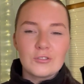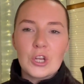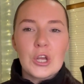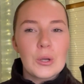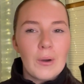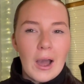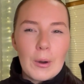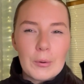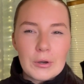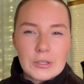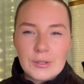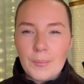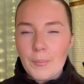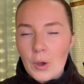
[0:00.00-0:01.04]
2
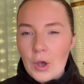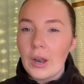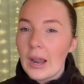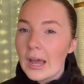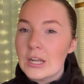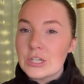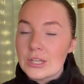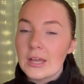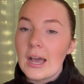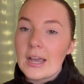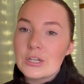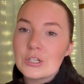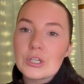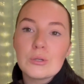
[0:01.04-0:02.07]
hours per lecture that I
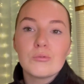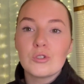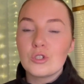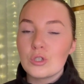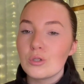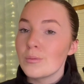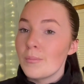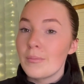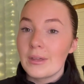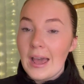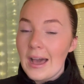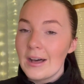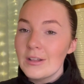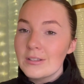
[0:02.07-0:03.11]
do to do something
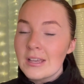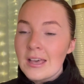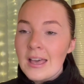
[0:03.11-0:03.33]
else.